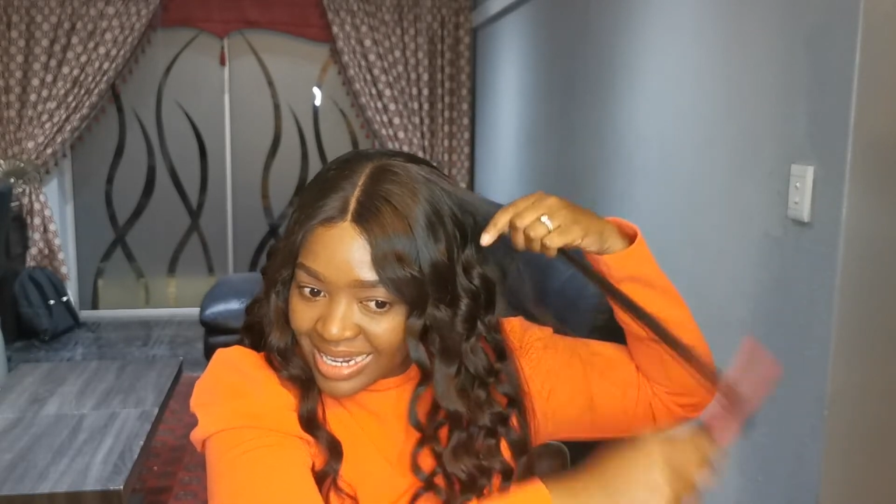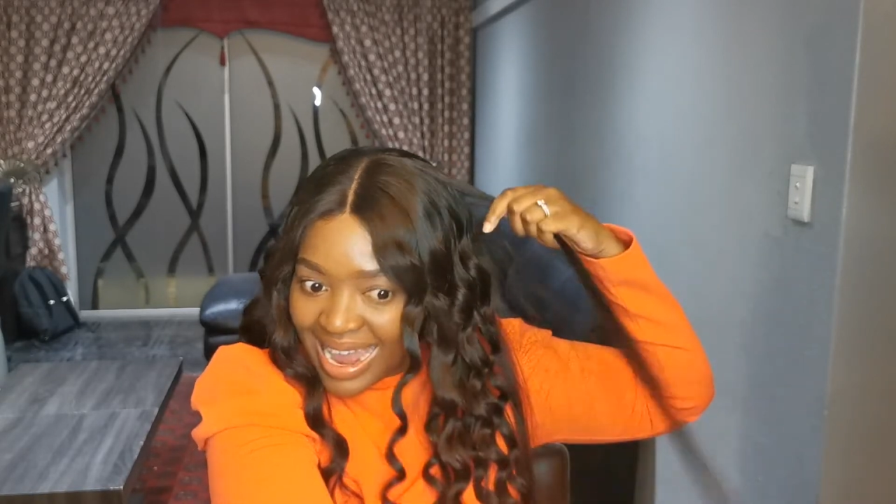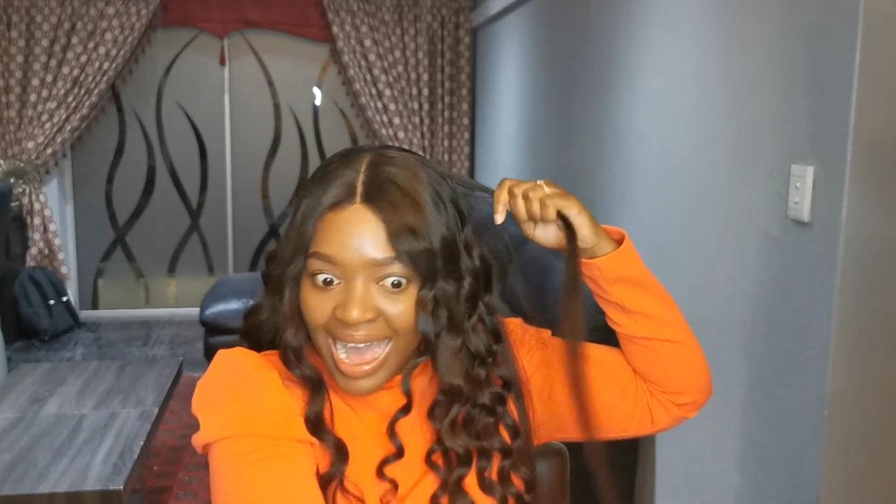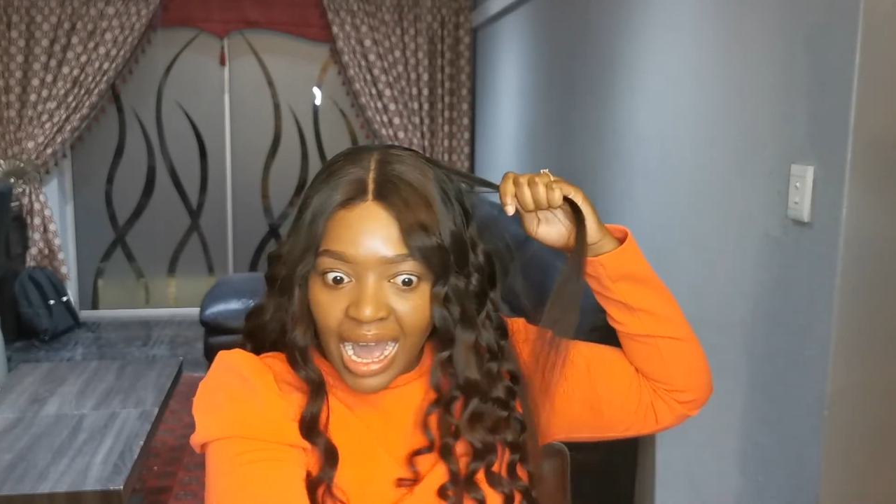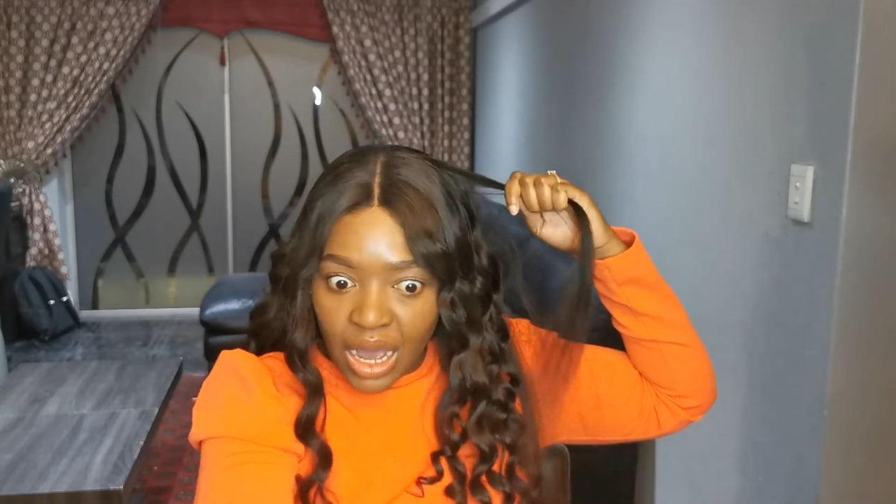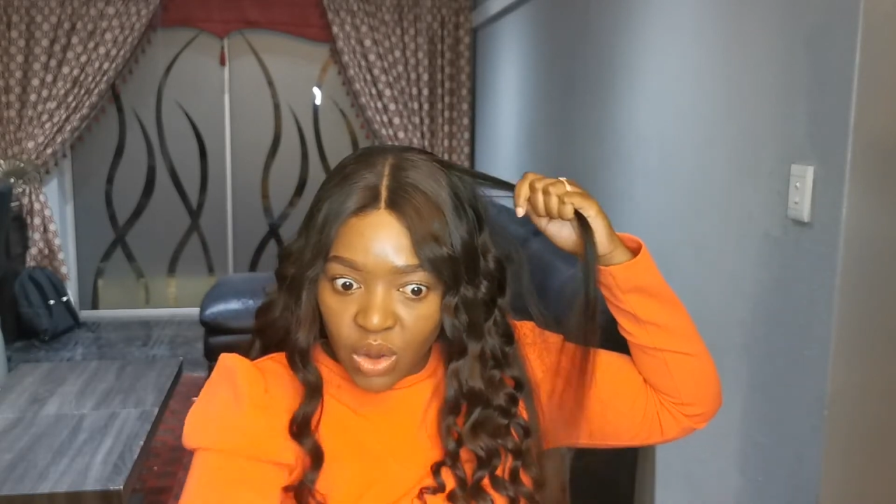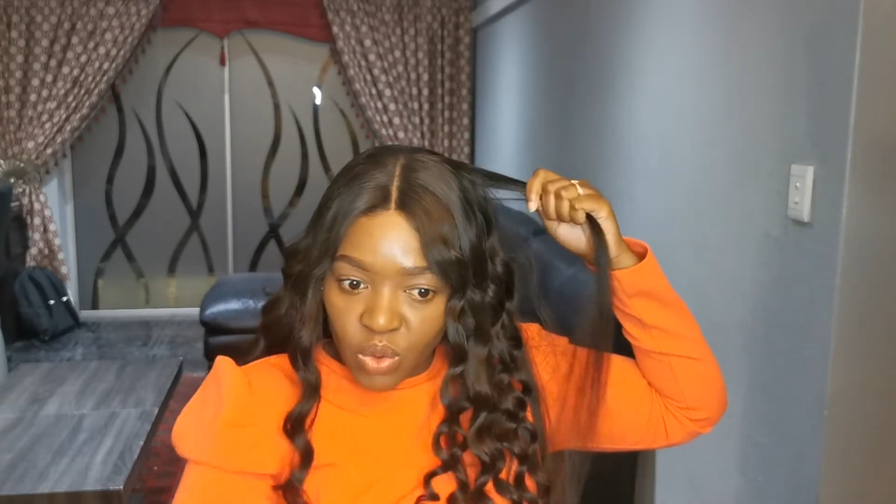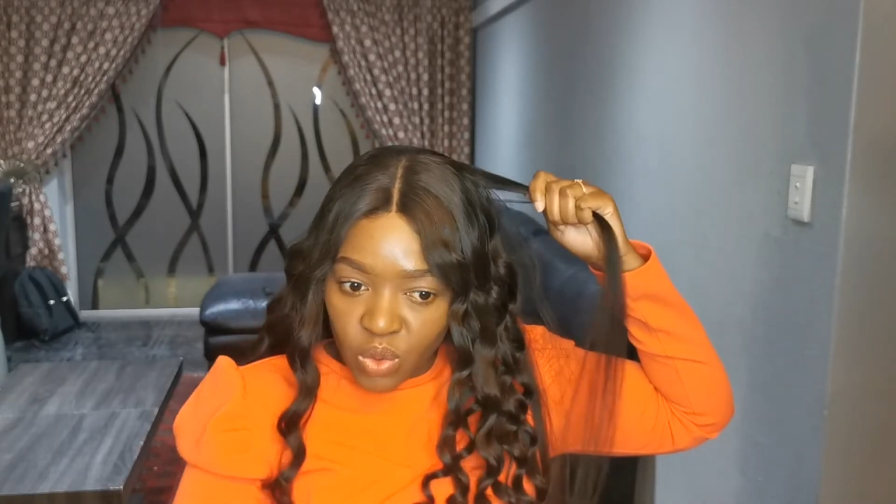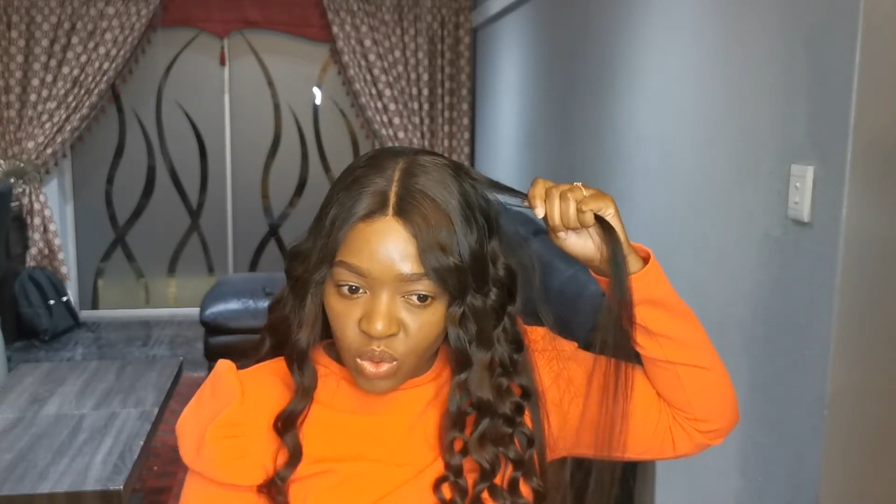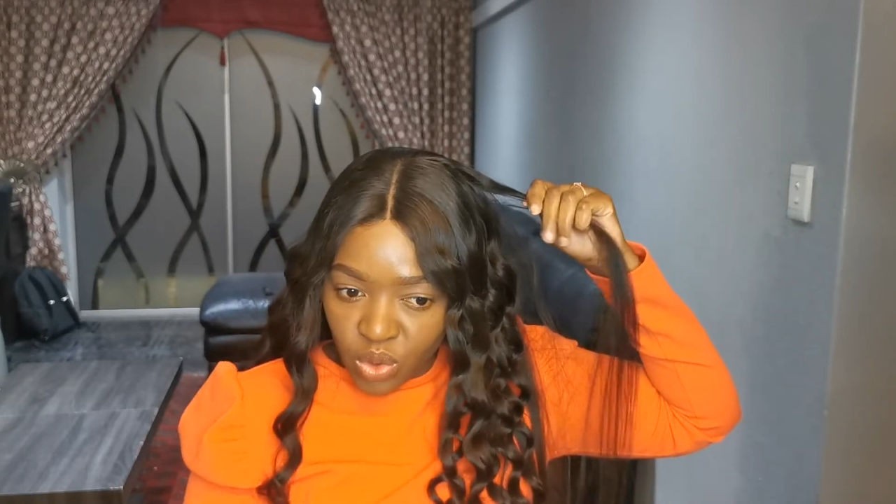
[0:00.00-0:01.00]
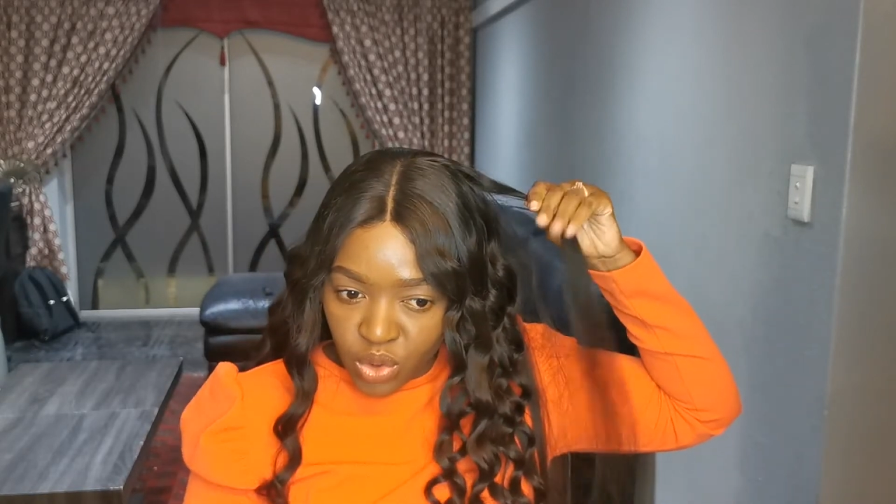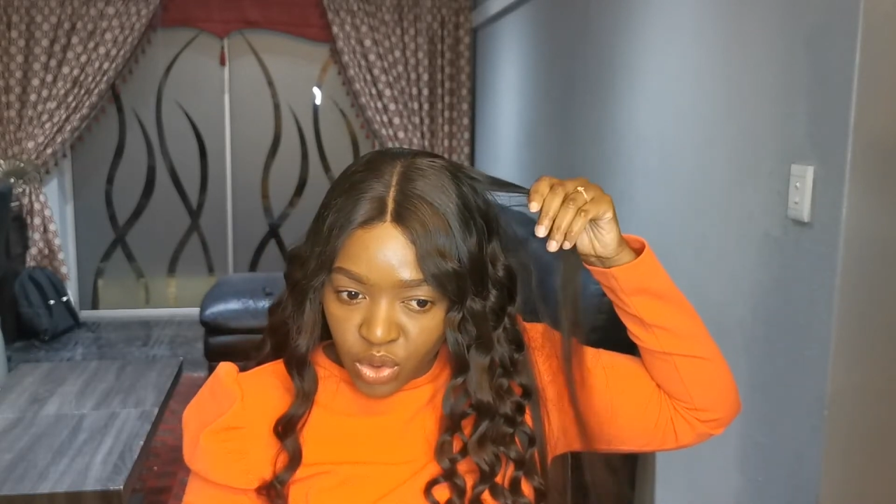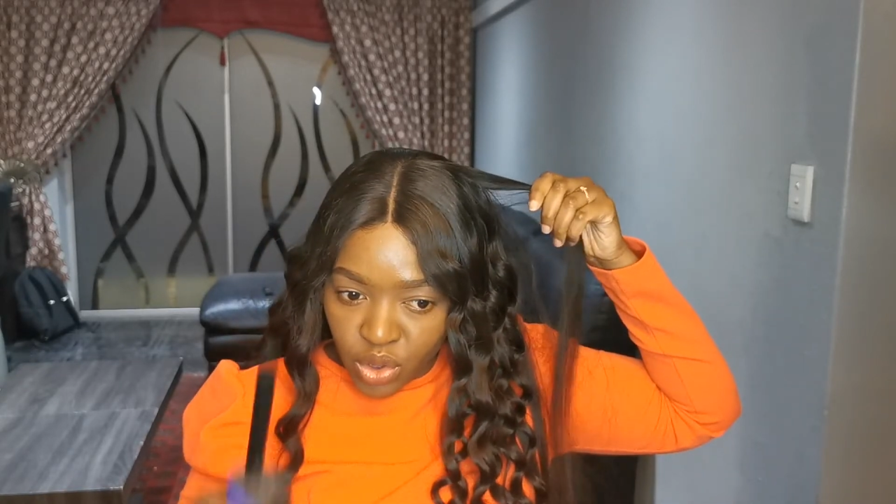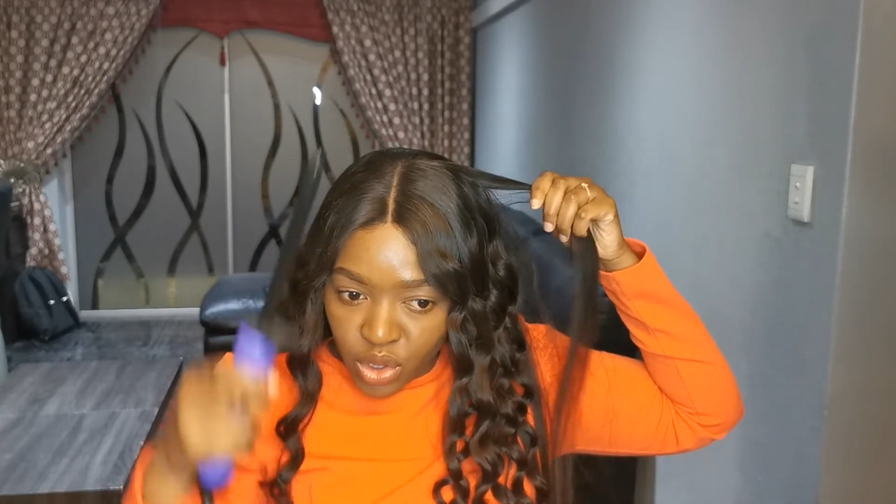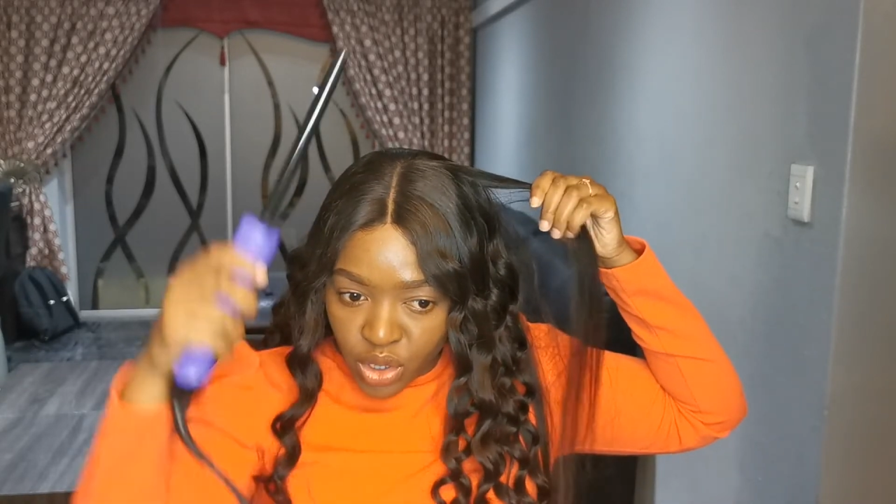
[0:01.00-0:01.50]
now.
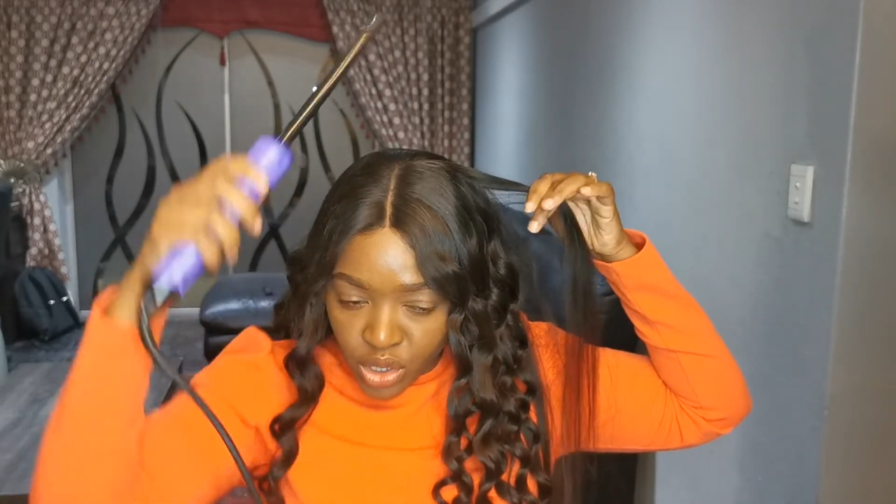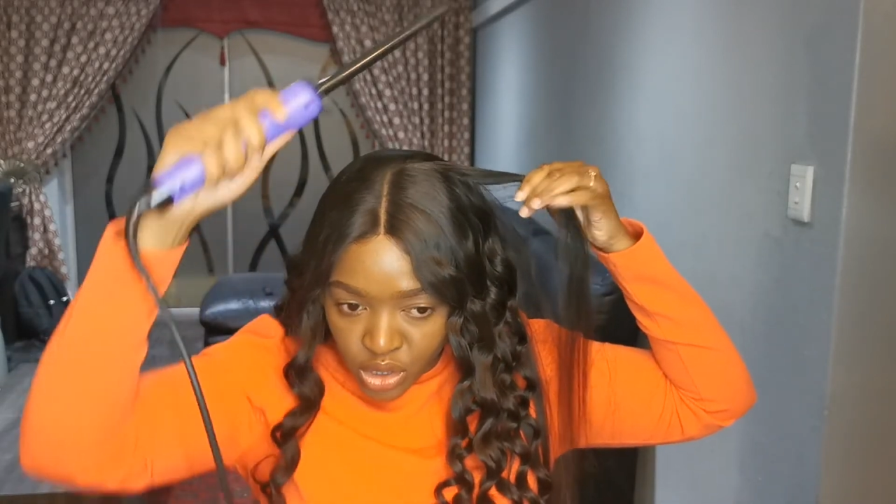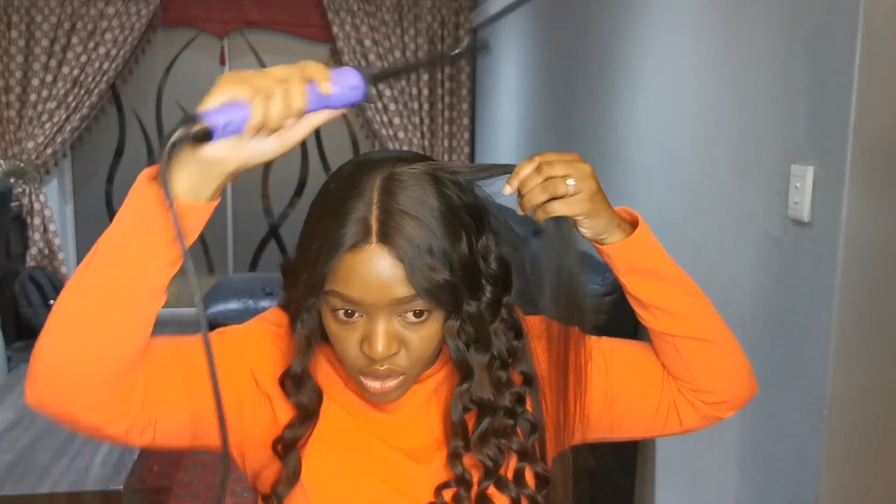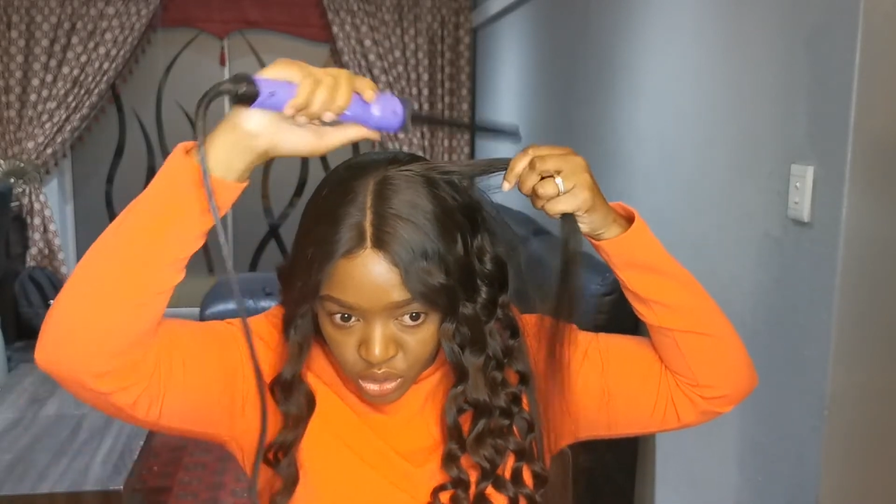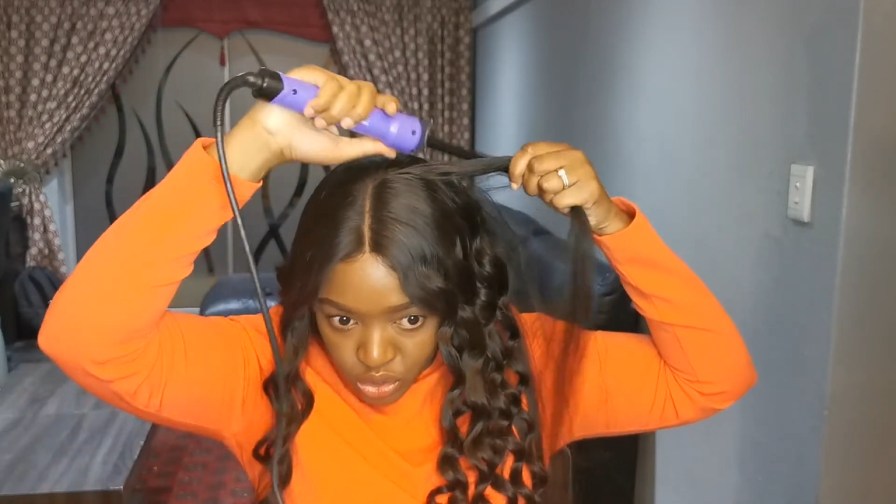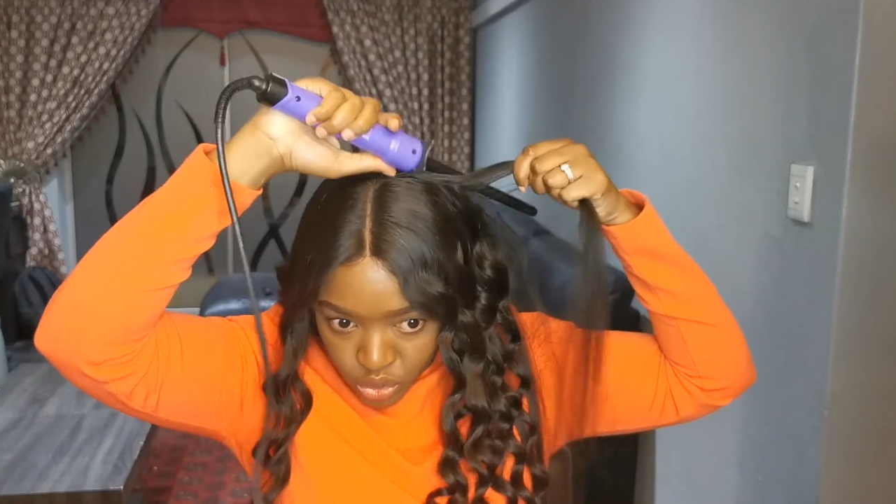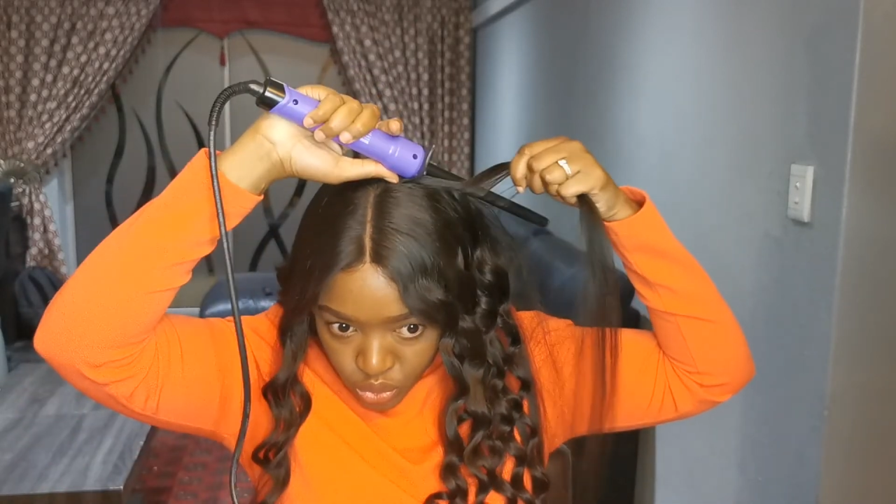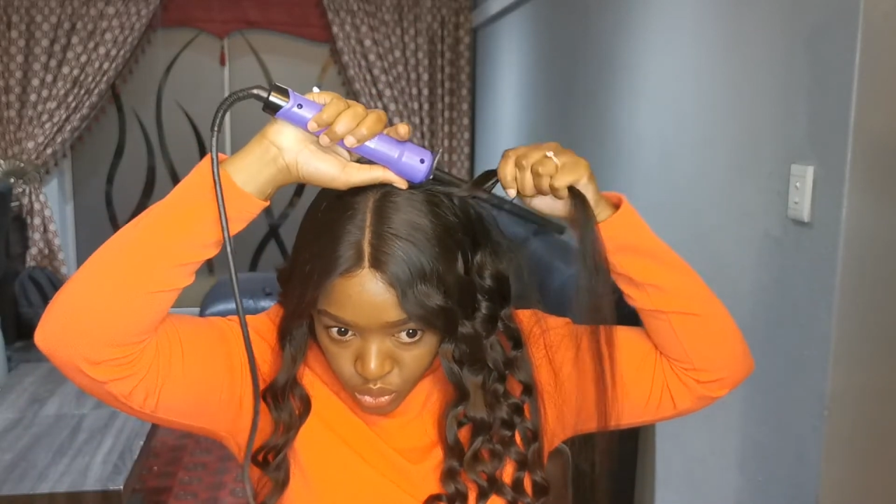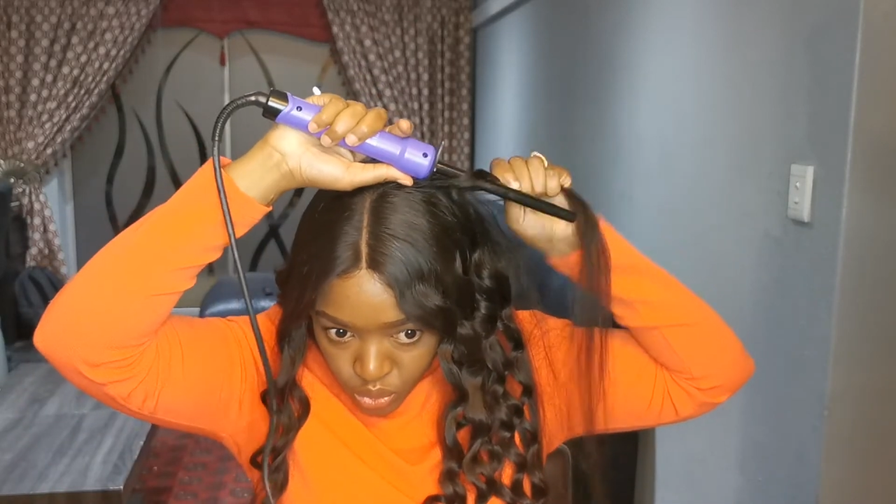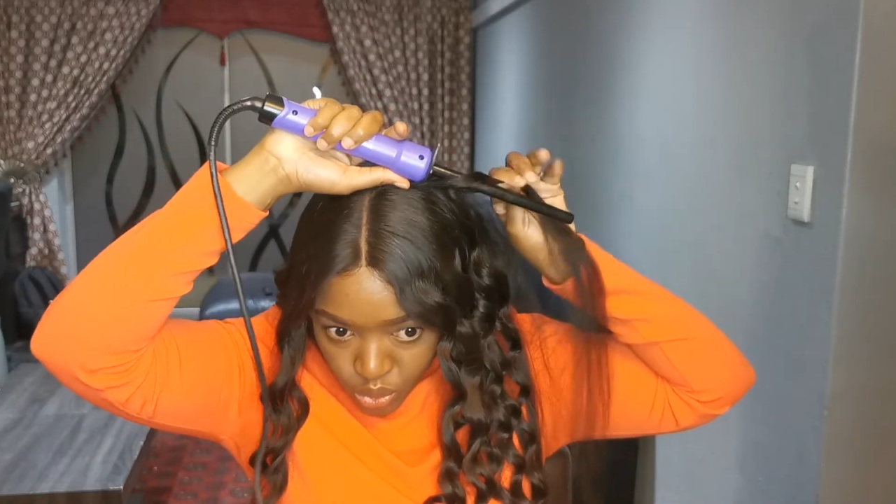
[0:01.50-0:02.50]
You know?